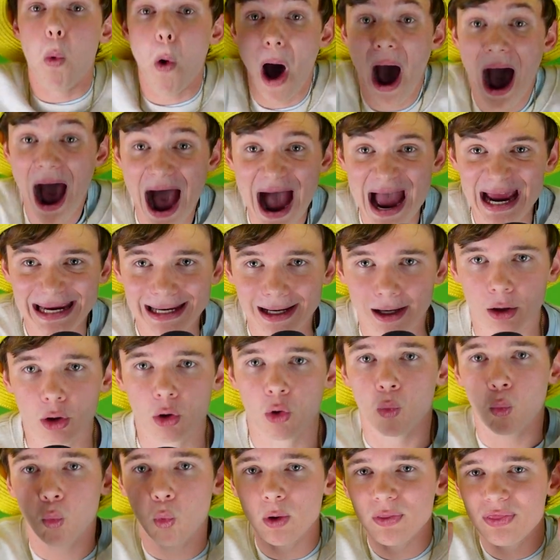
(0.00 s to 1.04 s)
Why
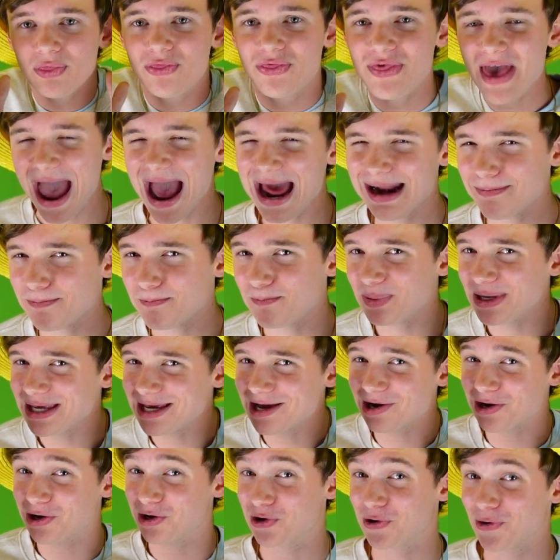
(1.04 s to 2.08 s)
would that be a
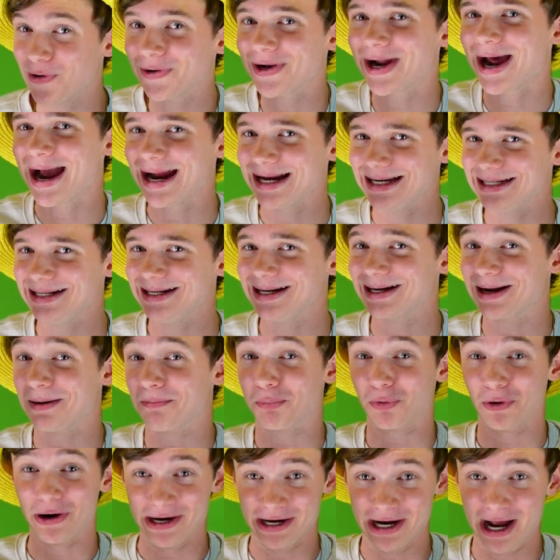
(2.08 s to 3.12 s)
good idea to
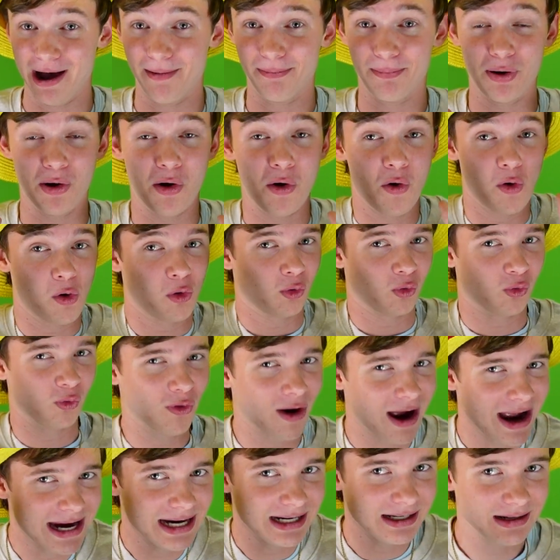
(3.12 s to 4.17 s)
bring up
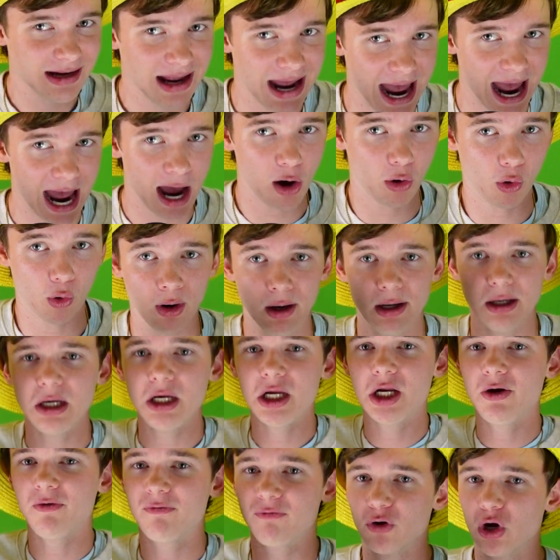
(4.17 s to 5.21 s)
right now
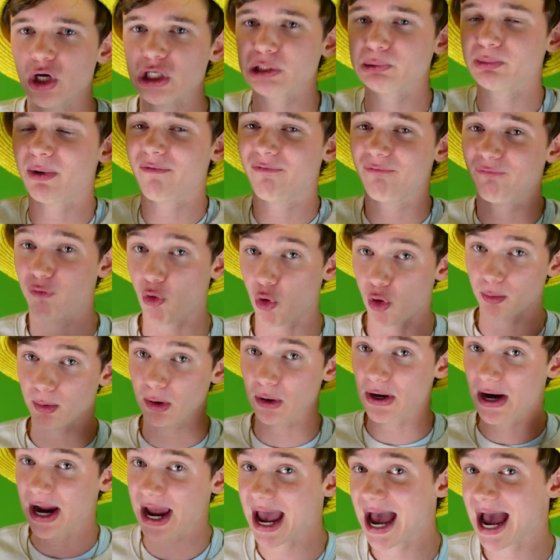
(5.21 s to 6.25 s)
in front of a
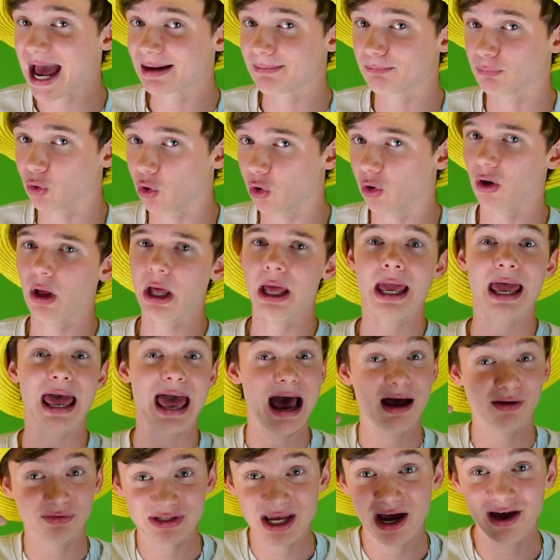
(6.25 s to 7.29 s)
former admiral?
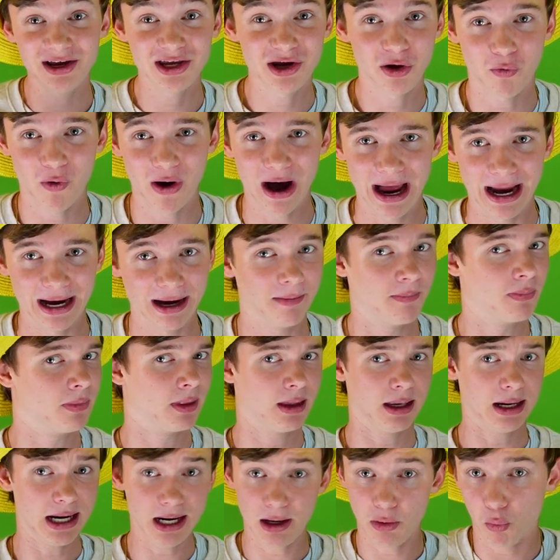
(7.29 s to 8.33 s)
I'll tell you why.
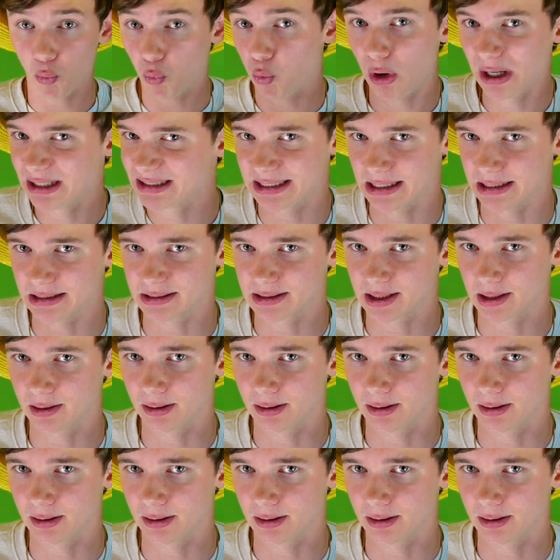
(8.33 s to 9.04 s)
It wasn't.